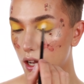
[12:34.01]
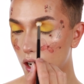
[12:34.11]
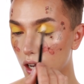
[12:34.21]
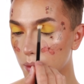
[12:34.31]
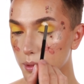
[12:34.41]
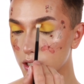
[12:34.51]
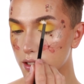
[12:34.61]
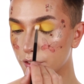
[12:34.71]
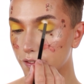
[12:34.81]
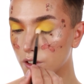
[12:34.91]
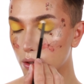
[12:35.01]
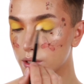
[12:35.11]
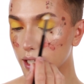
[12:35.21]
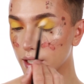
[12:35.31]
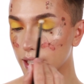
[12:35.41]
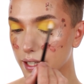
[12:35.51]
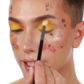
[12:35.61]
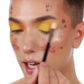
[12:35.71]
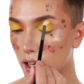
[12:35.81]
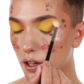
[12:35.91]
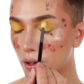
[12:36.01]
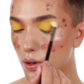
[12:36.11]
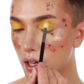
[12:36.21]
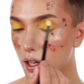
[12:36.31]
I'm just diffusing that yellow